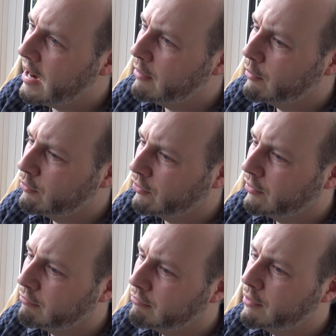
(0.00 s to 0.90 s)
arrows
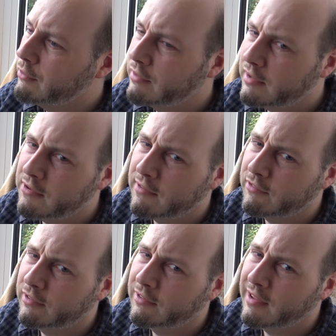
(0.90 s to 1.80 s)
on the road that you have
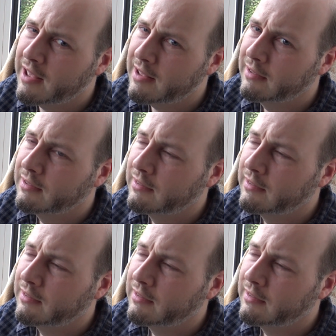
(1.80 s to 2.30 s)
to look at.